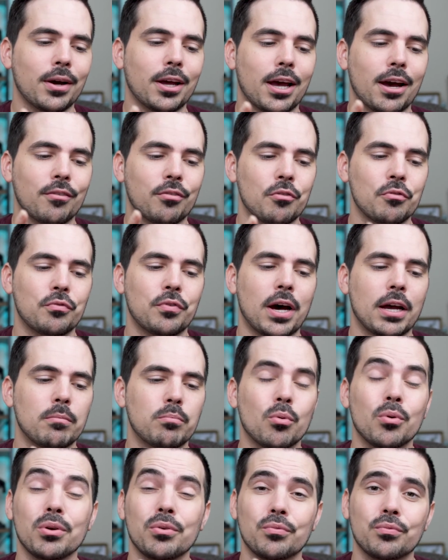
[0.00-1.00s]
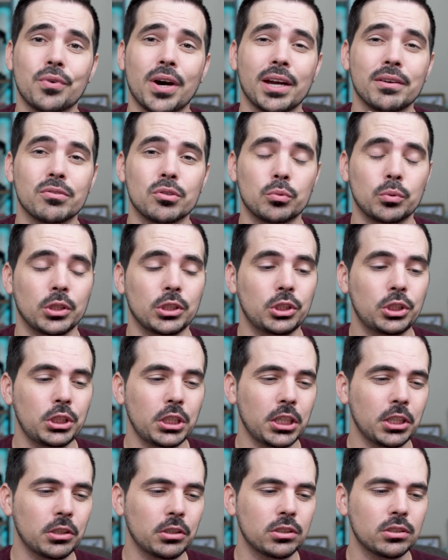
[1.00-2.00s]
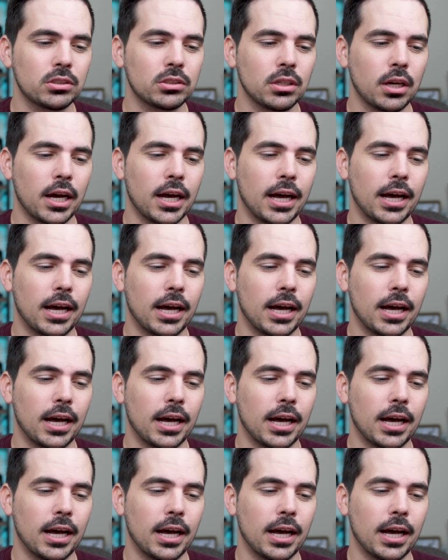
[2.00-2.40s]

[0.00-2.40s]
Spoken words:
I have 5.53 shares.